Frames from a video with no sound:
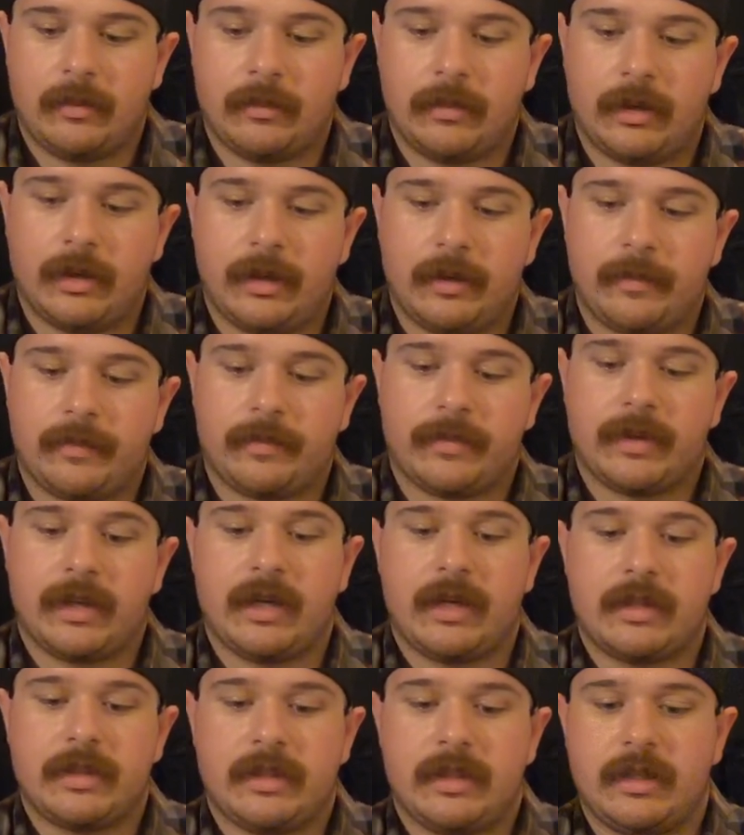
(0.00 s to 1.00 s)
But it
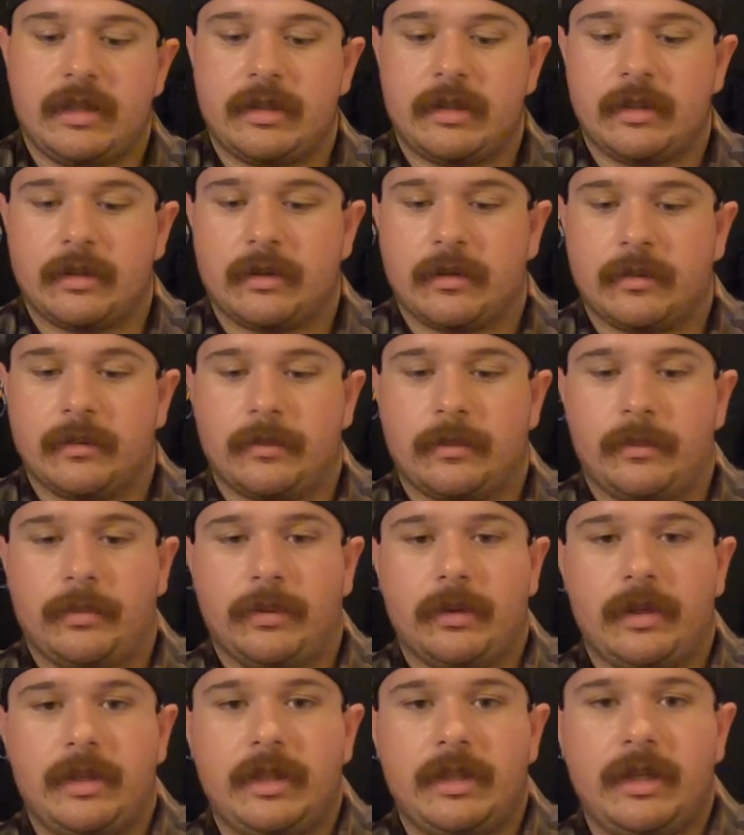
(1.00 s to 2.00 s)
has these
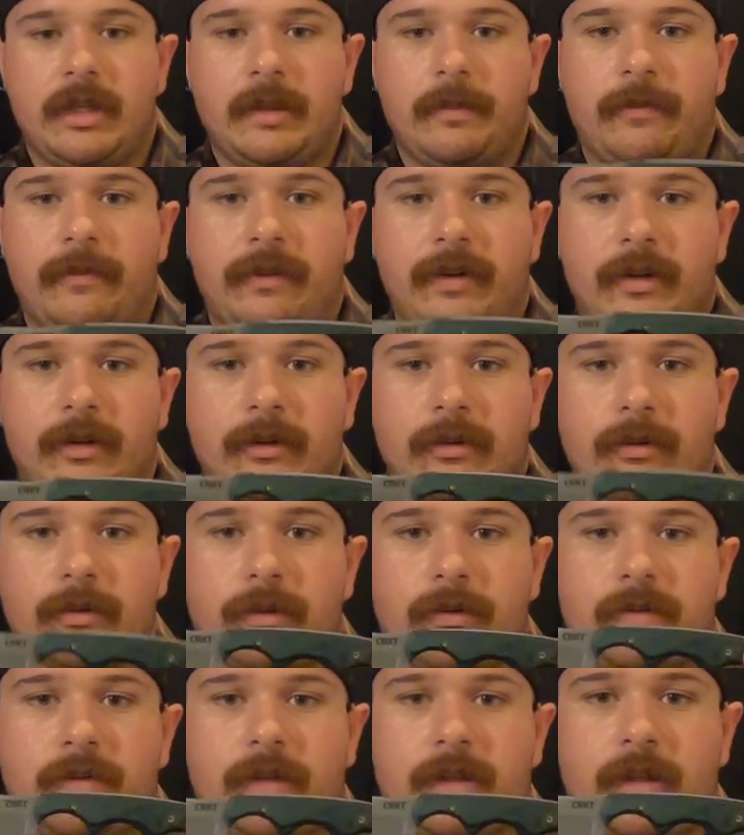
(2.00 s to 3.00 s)
pretty deep finger
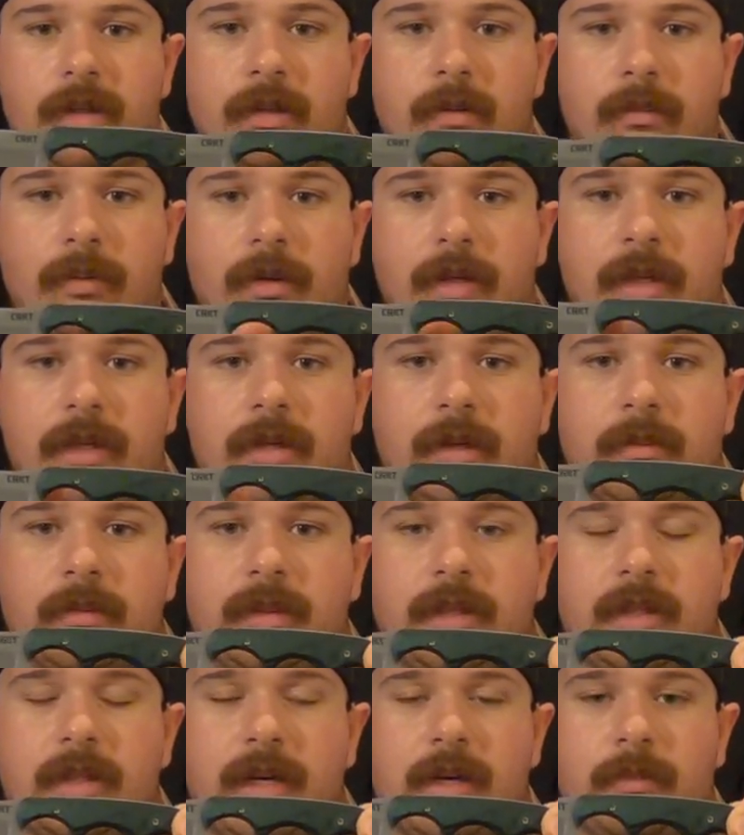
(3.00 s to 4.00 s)
grooves, and the blade
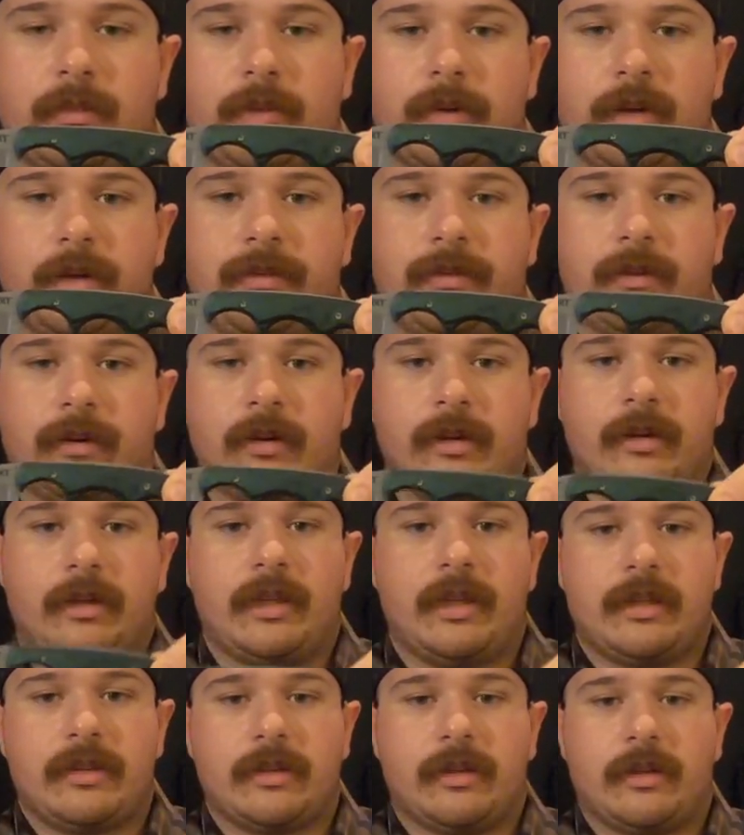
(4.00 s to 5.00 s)
comes down pretty far,
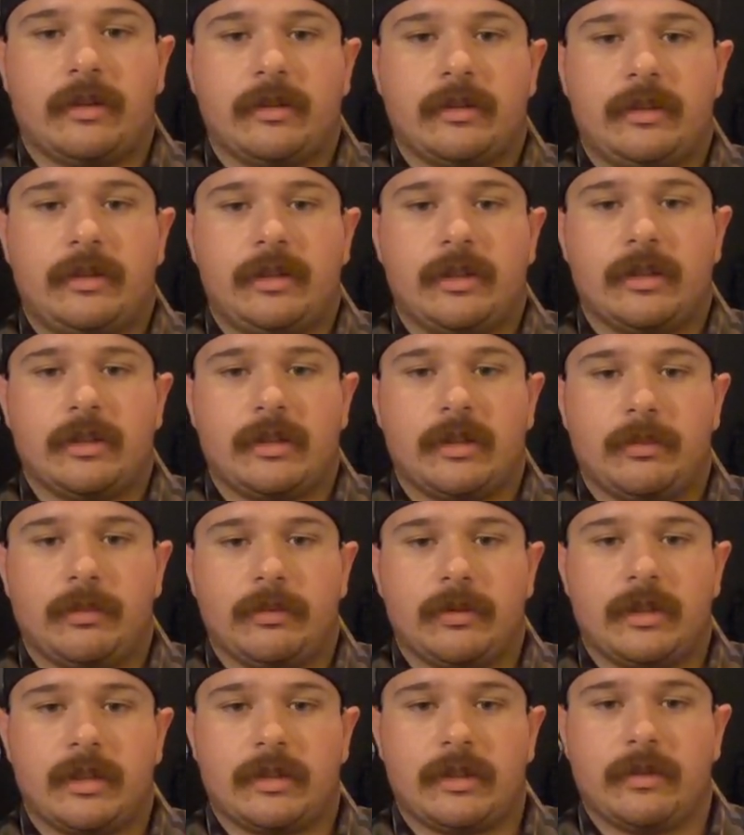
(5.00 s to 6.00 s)
and that's all just to
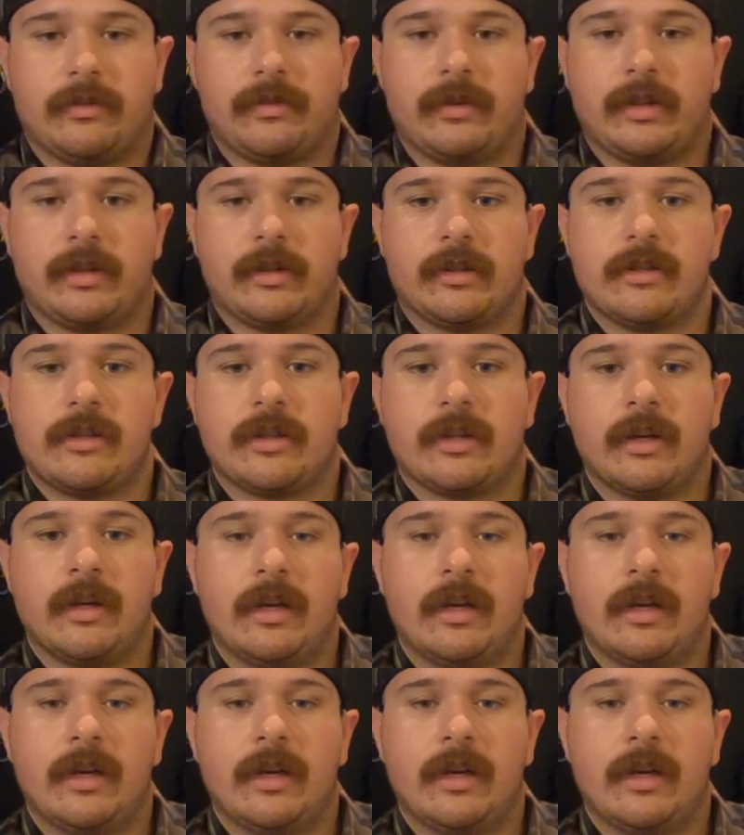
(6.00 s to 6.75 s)
protect your fingers.